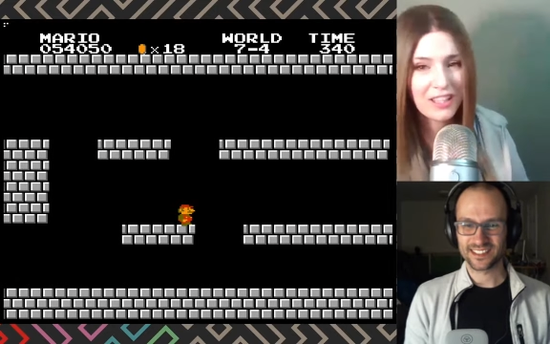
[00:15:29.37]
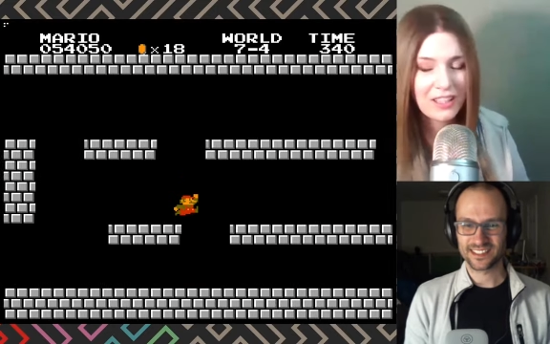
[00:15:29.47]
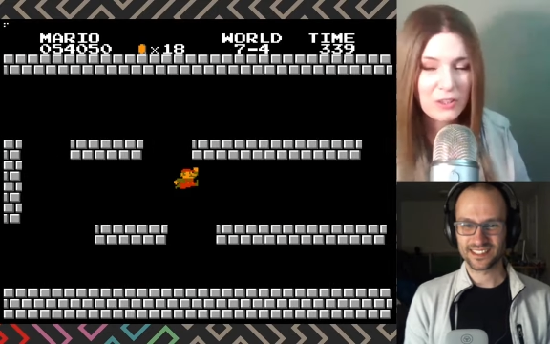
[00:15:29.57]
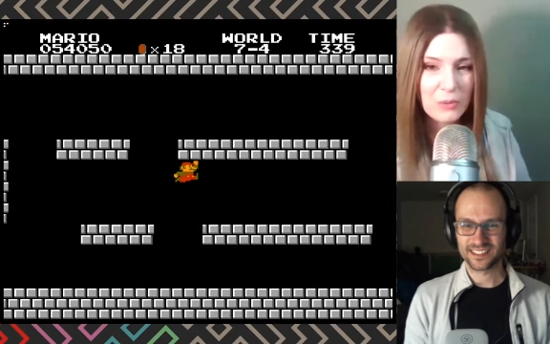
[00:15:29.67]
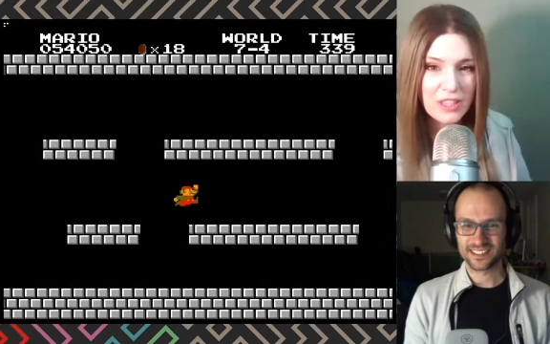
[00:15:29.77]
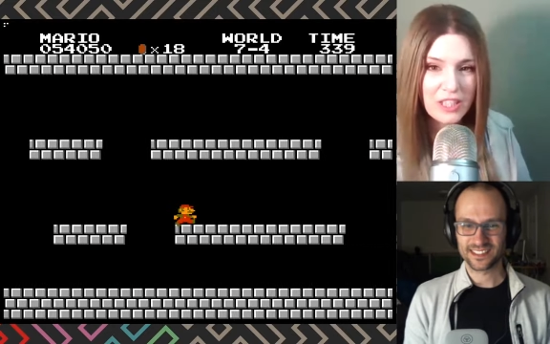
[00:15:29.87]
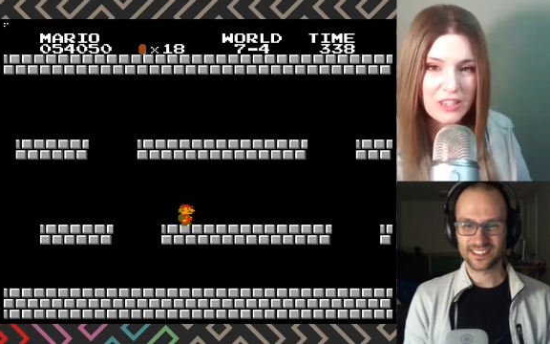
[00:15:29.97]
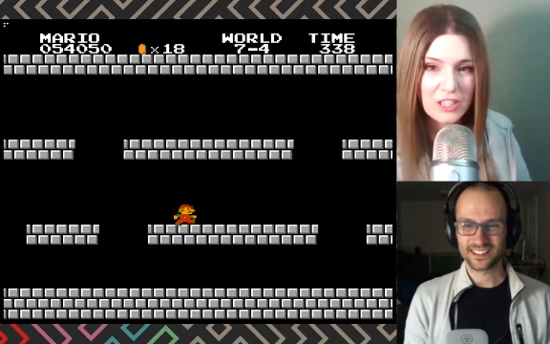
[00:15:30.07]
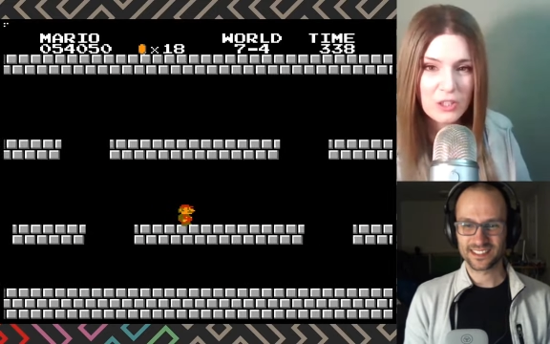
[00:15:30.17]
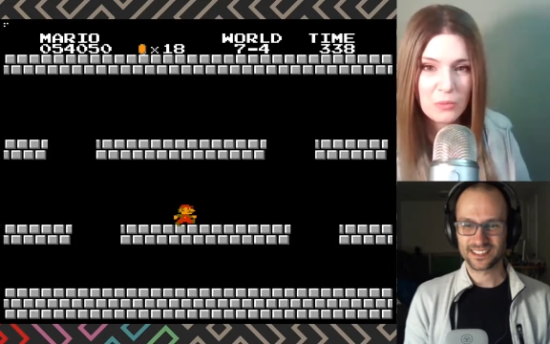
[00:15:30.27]
Speaker 1: you would think
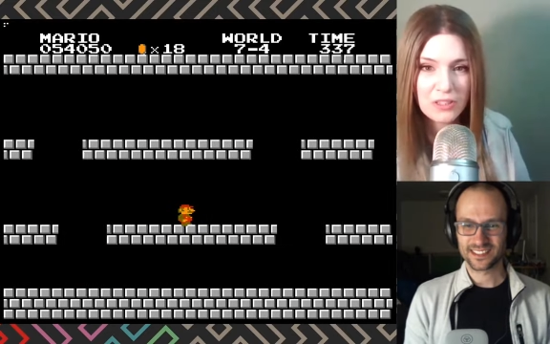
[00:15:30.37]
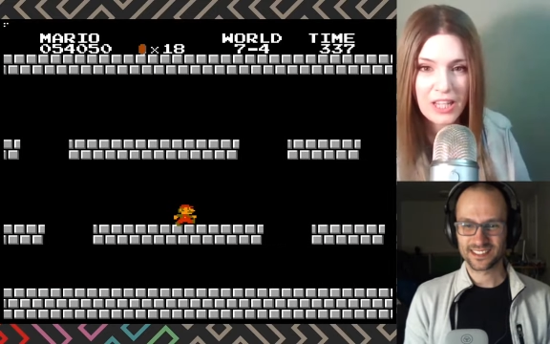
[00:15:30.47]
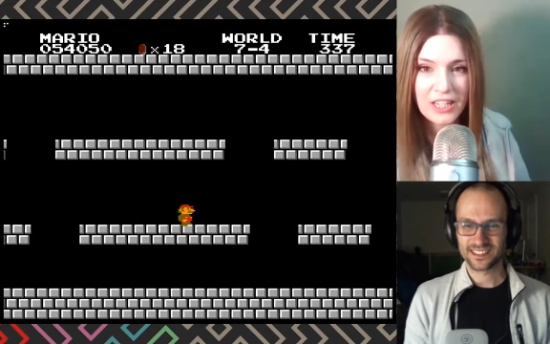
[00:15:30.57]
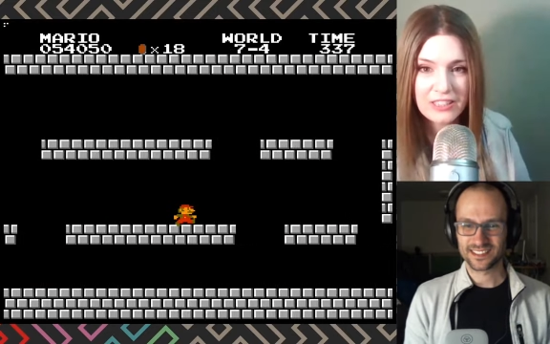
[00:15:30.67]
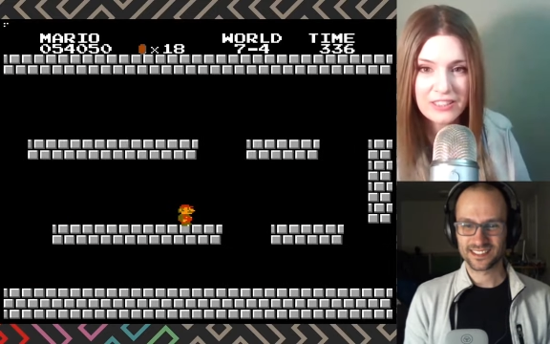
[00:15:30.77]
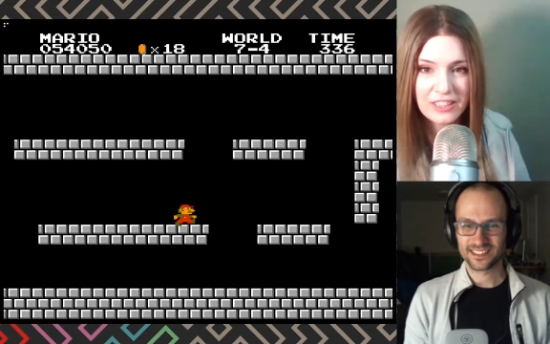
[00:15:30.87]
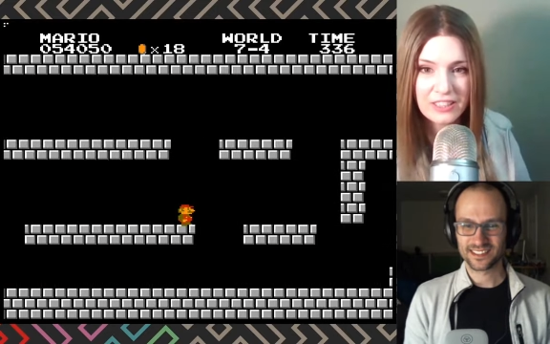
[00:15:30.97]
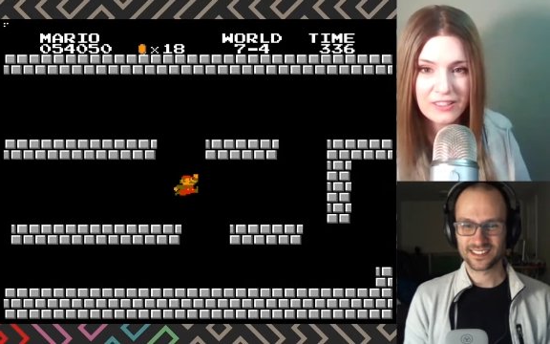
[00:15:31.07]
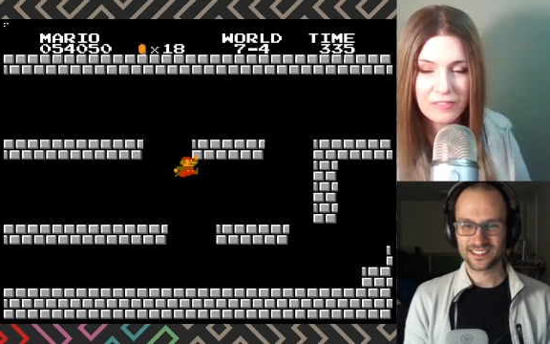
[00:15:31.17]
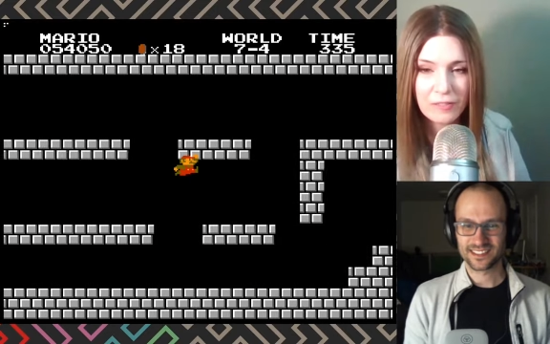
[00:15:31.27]
that you would like to
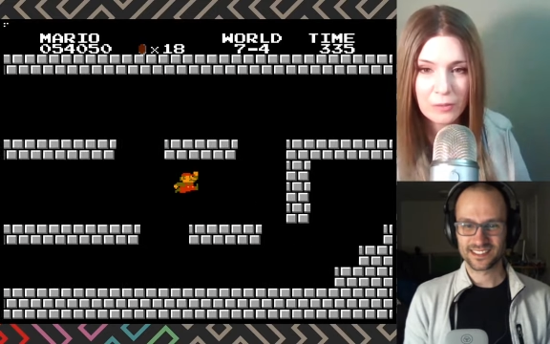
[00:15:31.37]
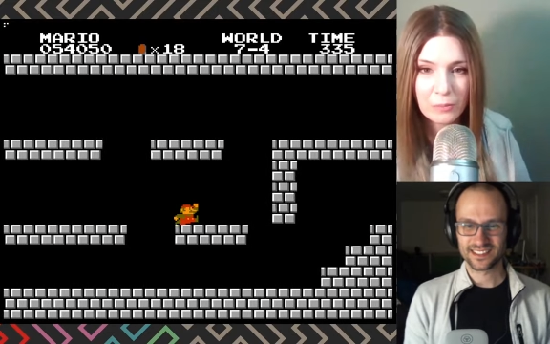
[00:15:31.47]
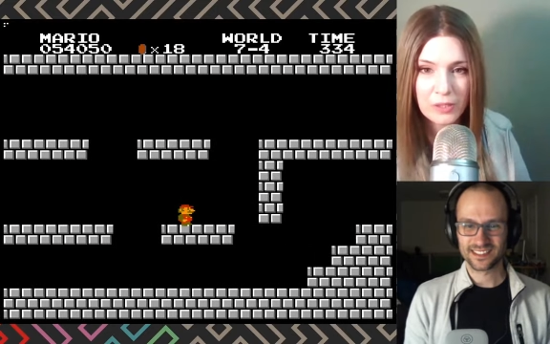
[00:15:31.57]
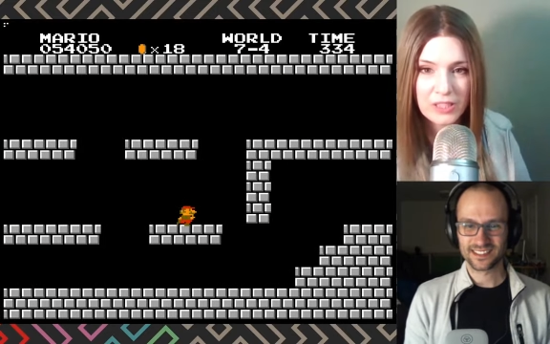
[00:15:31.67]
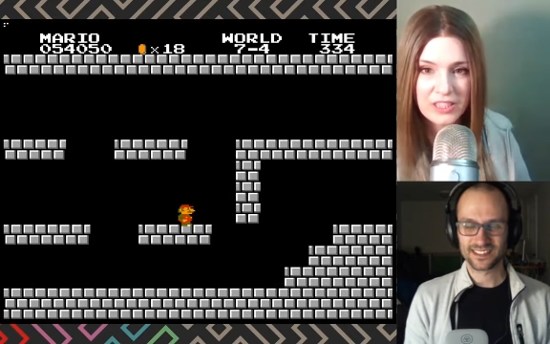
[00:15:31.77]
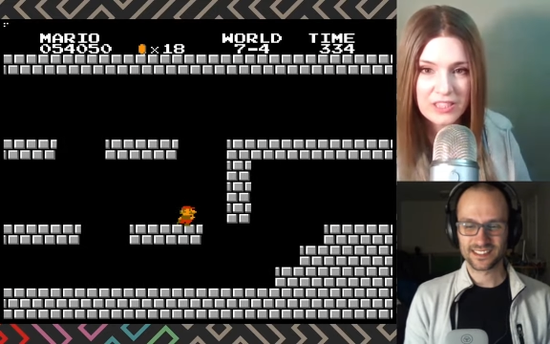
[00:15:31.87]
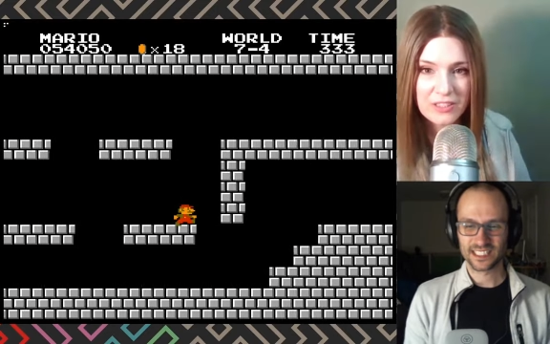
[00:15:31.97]
eat from Wendy's